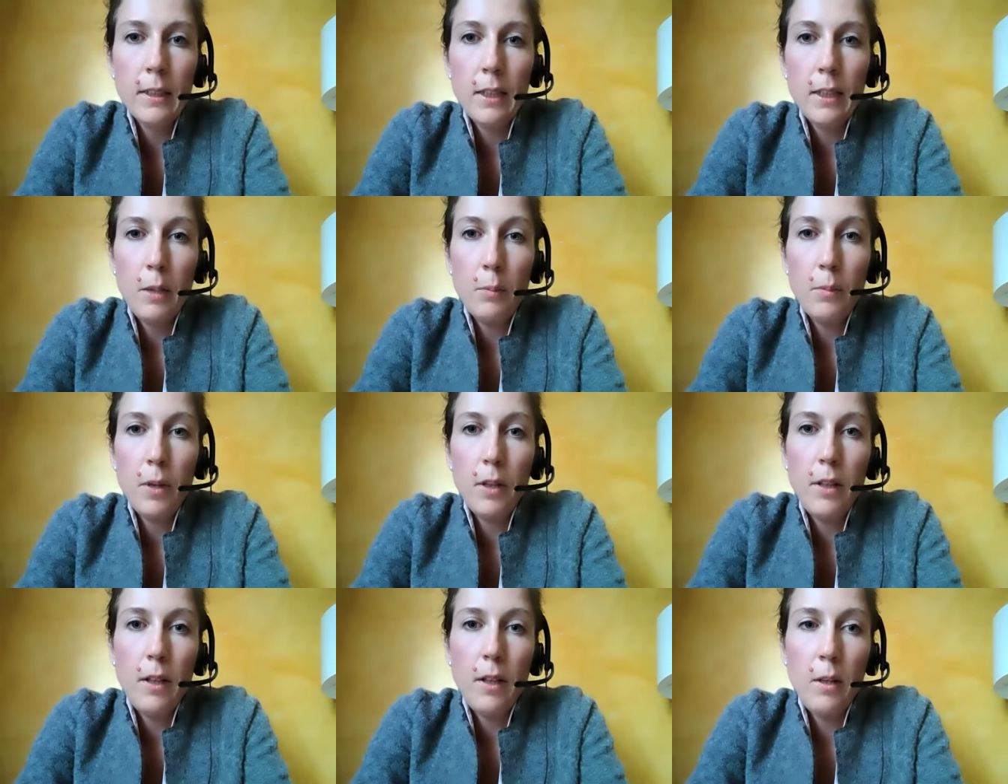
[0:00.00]
in
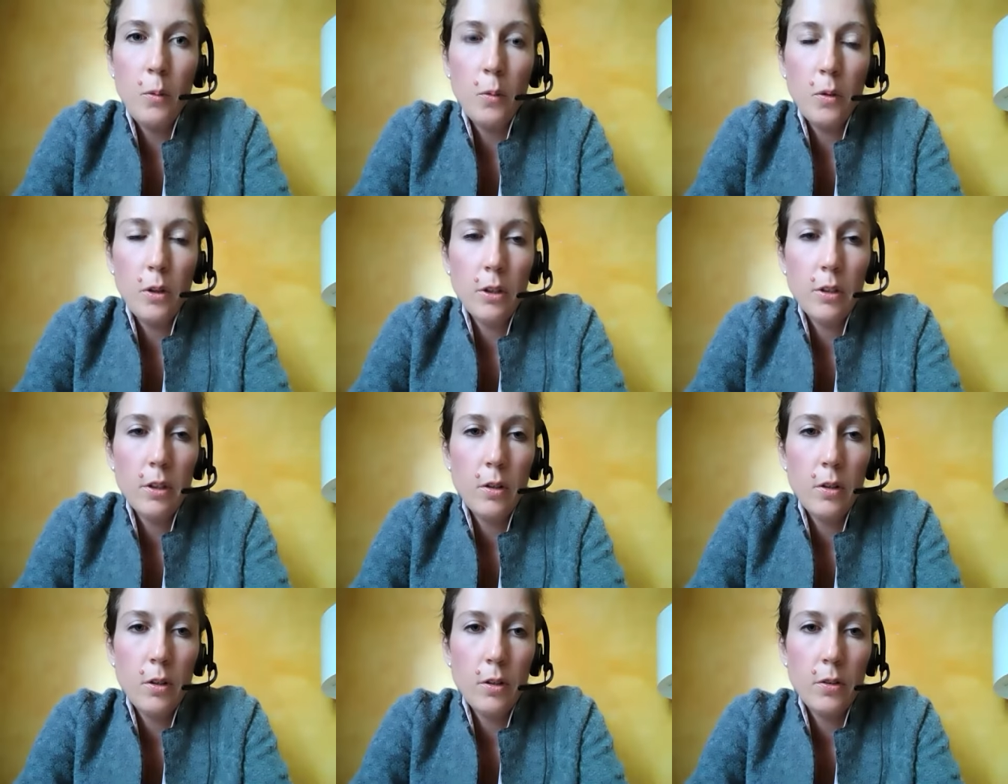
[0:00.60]
my daily
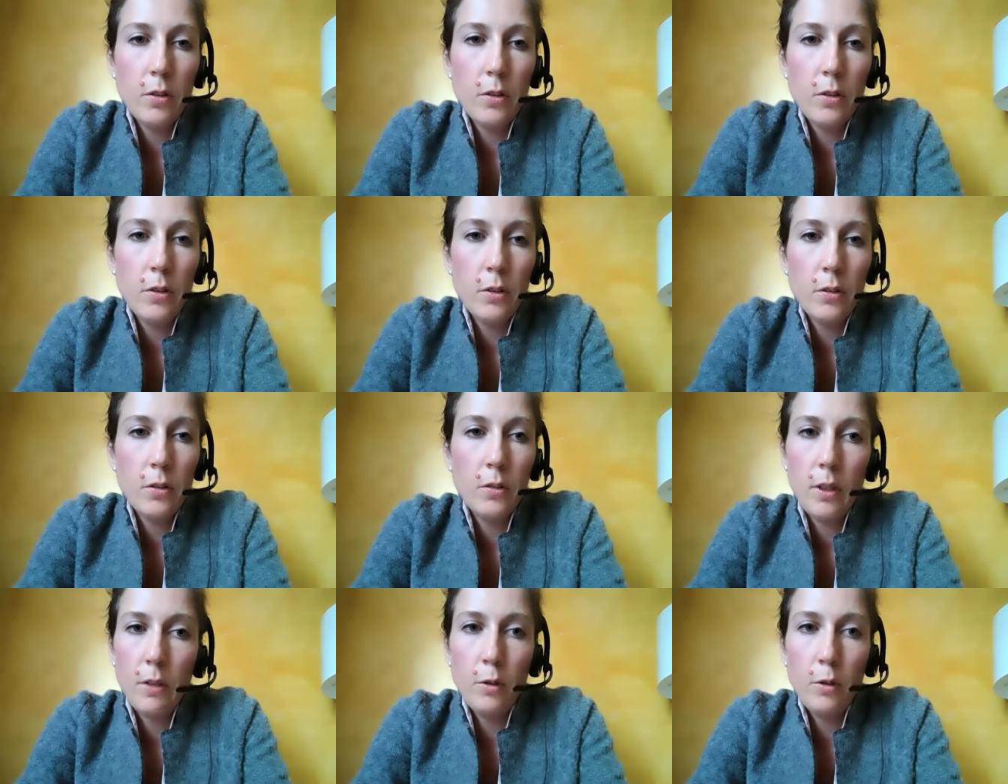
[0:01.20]
work and
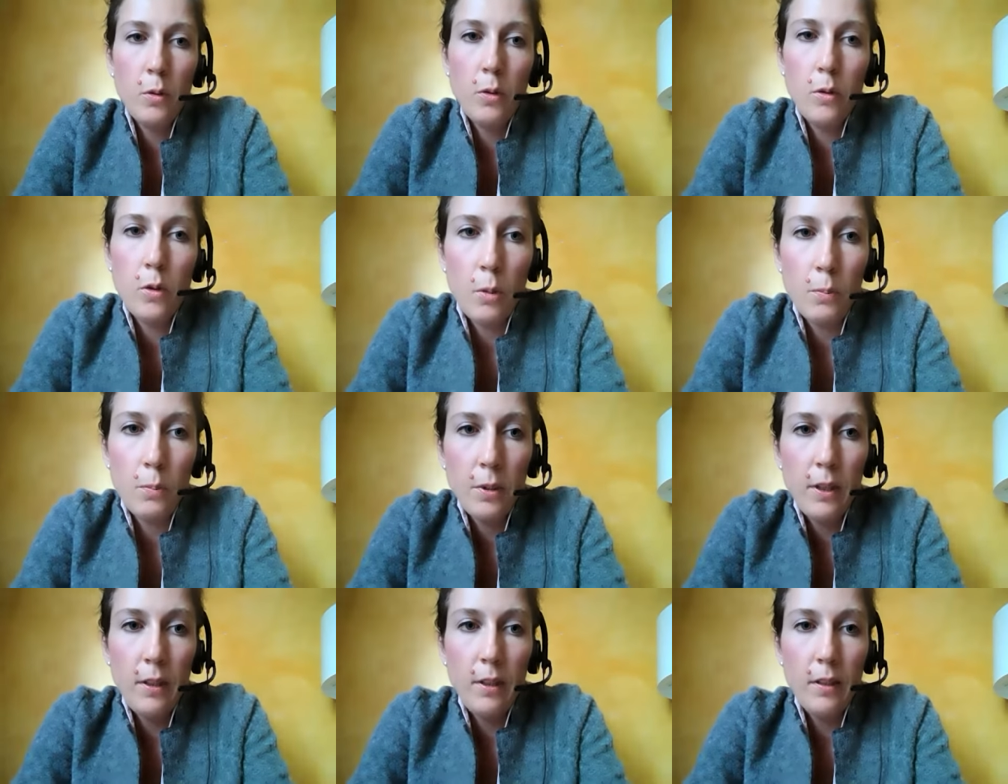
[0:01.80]
also give it to the
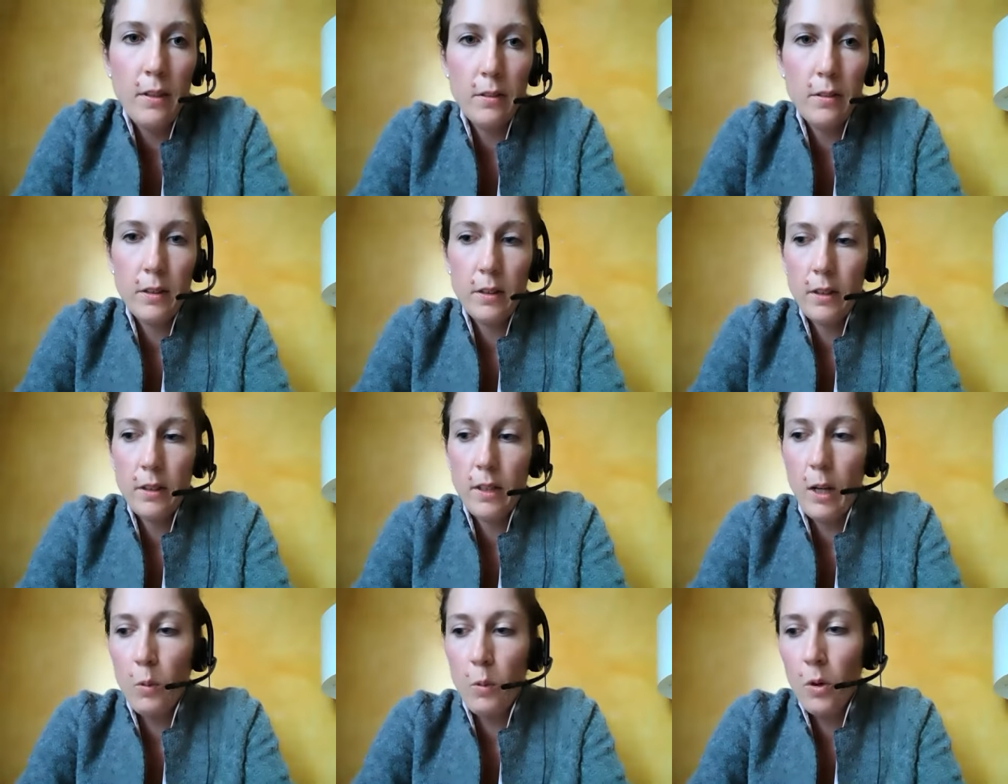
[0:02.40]
companies
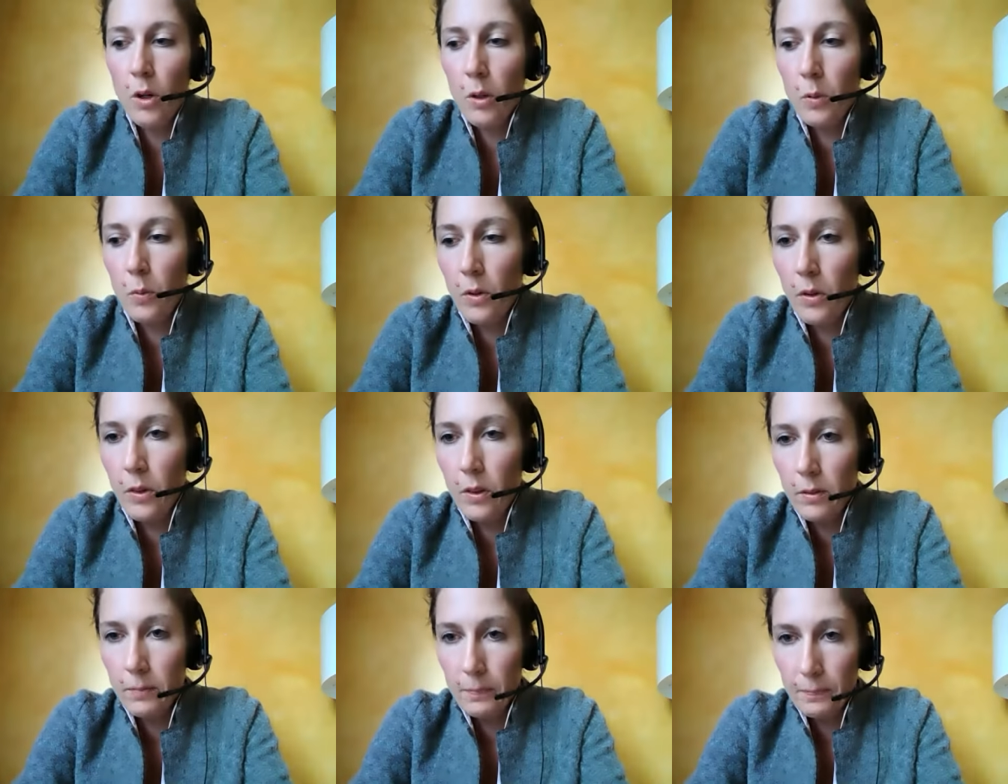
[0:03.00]
I work
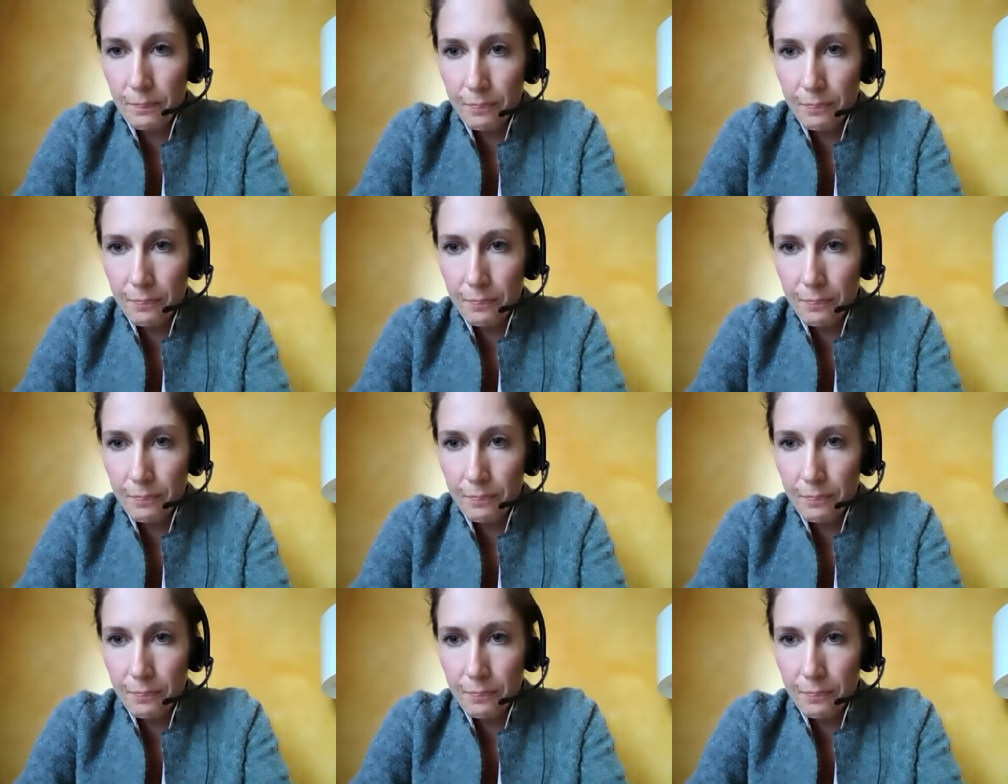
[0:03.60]
with.